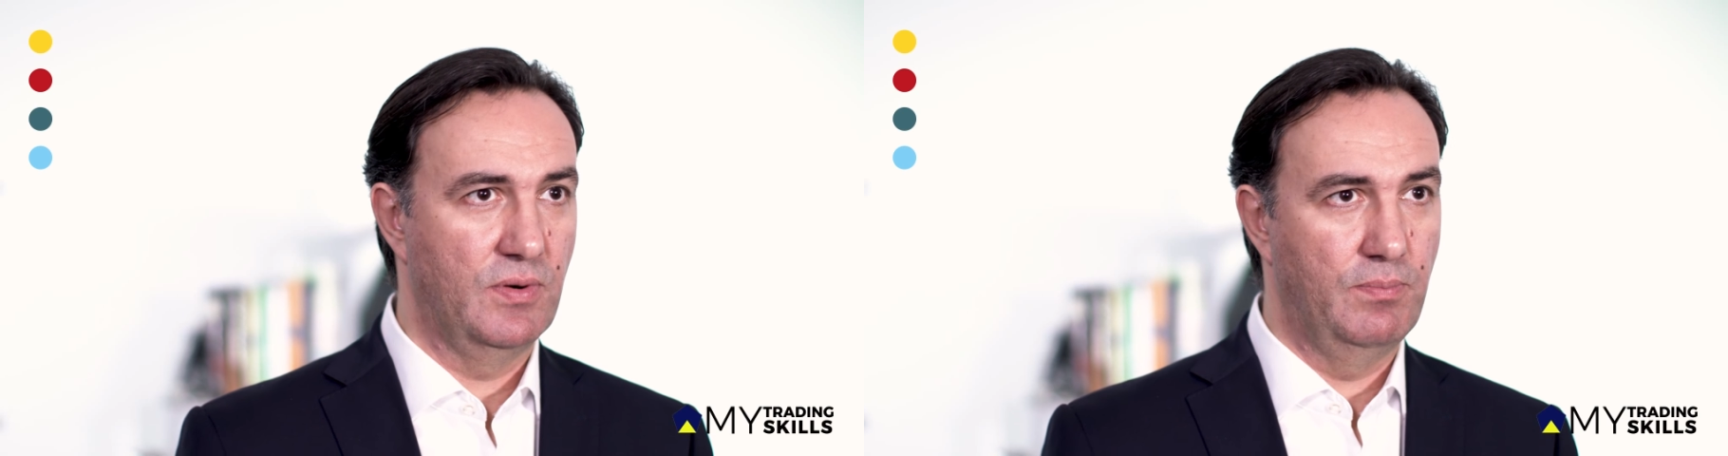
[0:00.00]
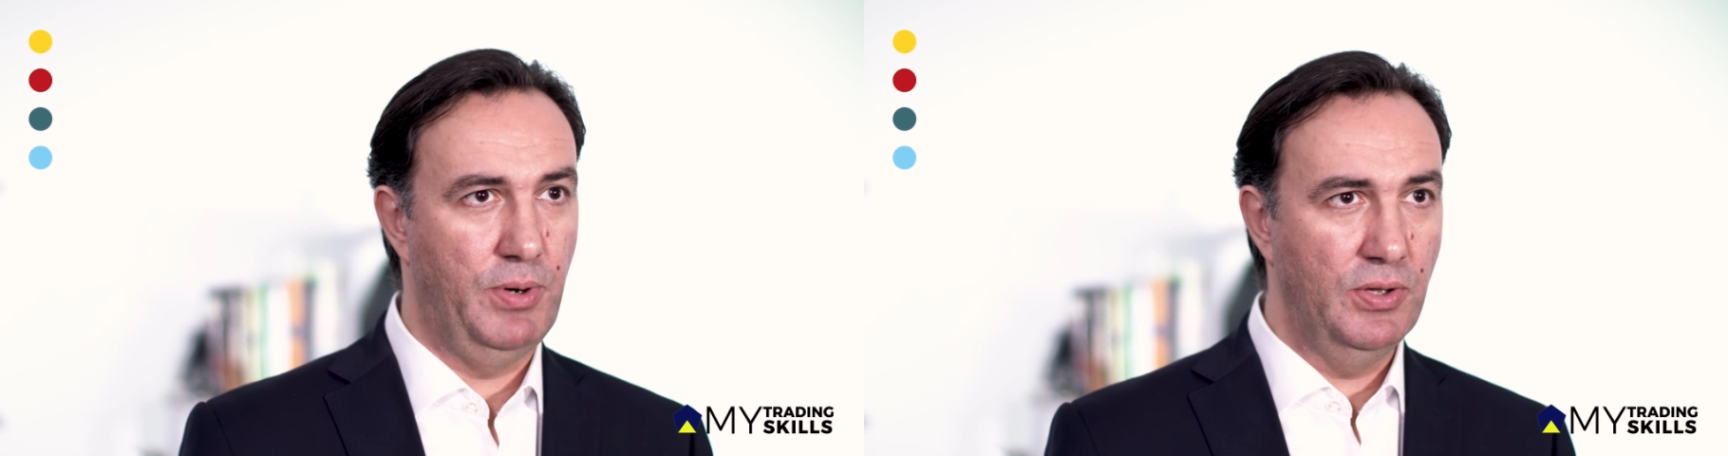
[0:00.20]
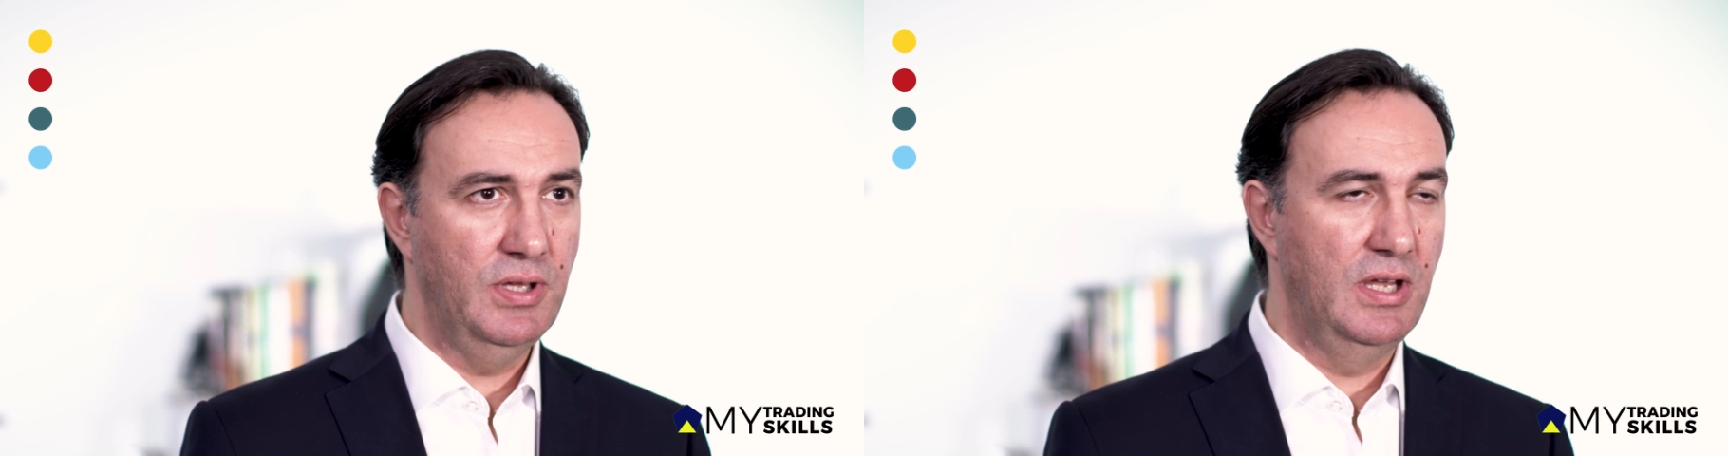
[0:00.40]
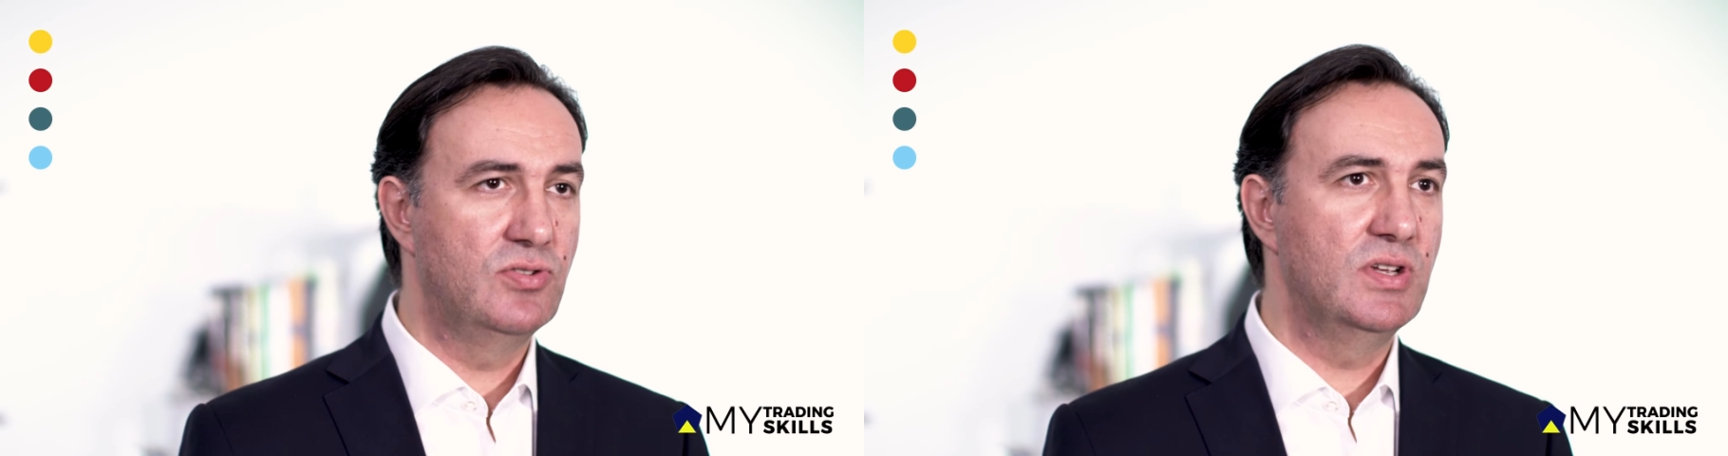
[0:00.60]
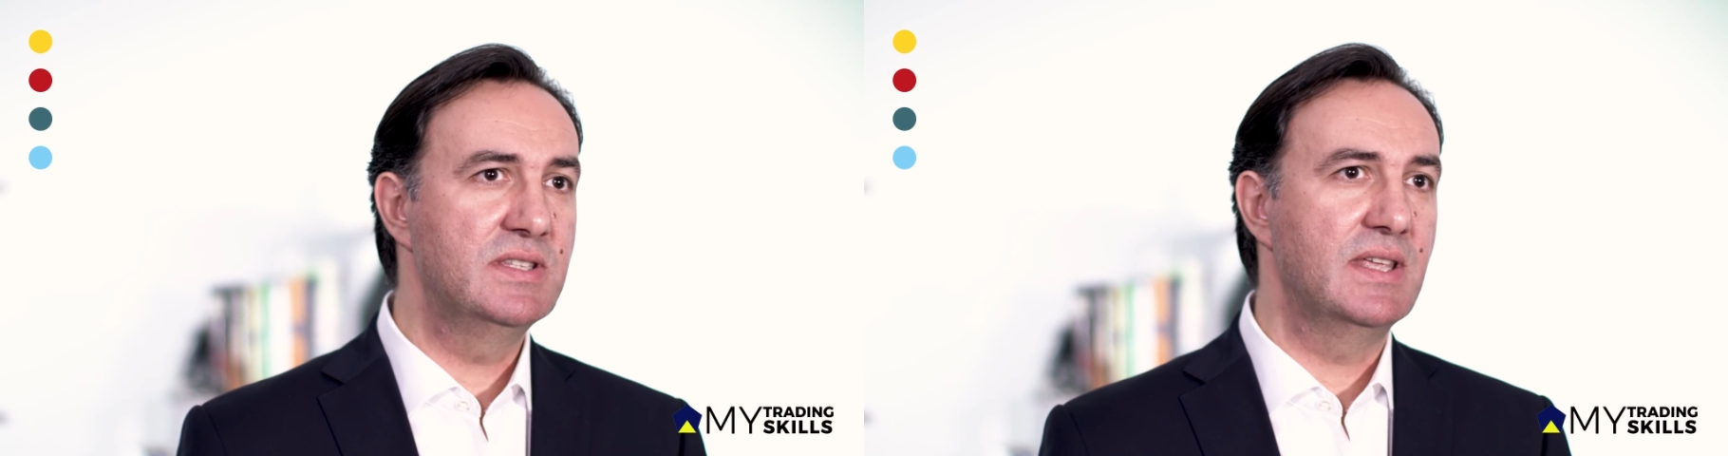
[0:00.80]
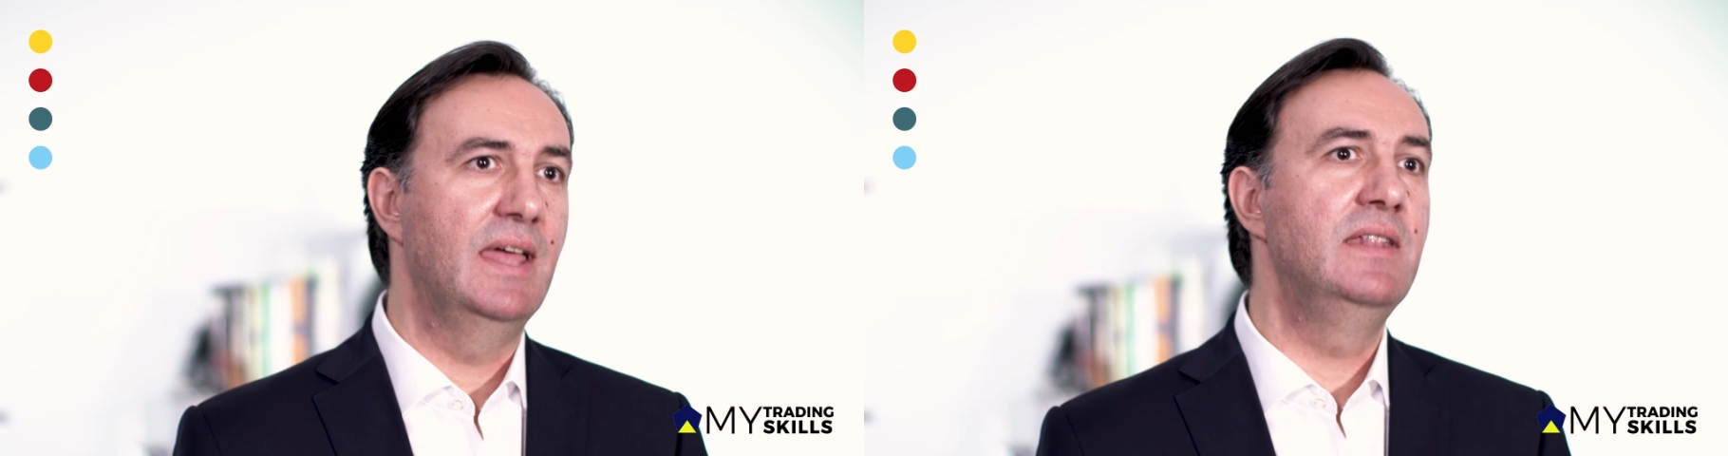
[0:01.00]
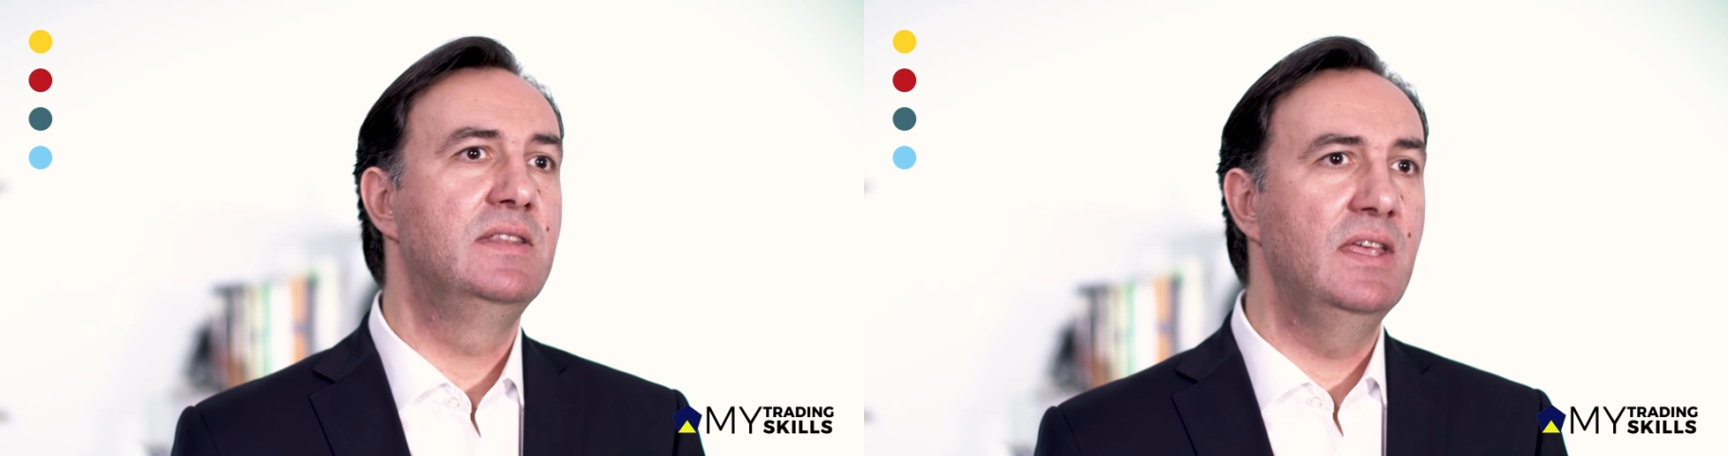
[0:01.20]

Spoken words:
from bond interest and